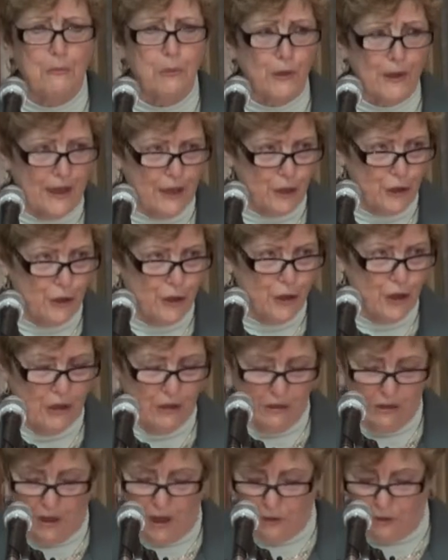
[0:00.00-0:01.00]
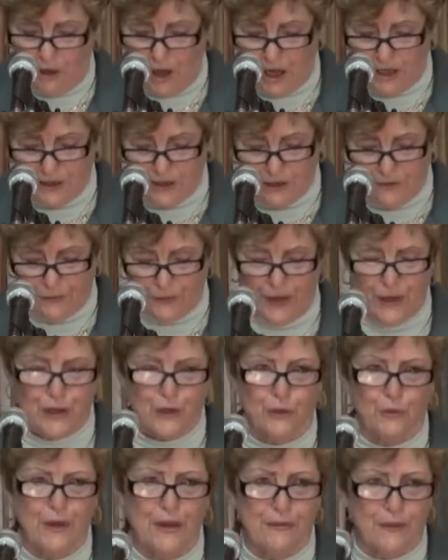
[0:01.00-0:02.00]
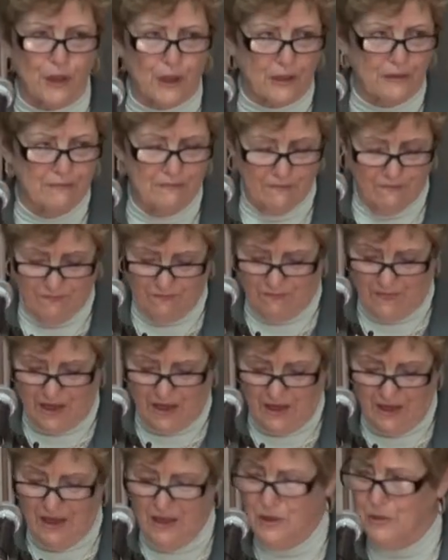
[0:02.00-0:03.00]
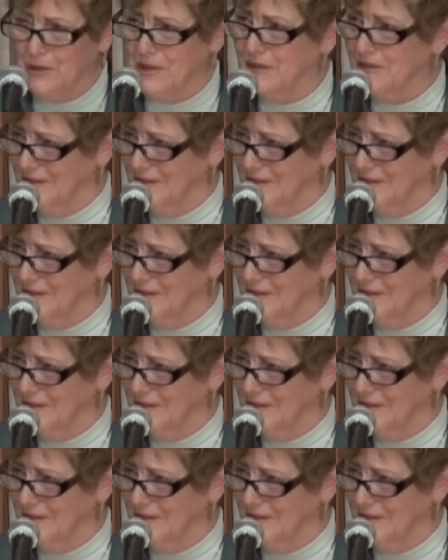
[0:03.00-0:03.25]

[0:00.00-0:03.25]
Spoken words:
bridge across the Fraser River. This was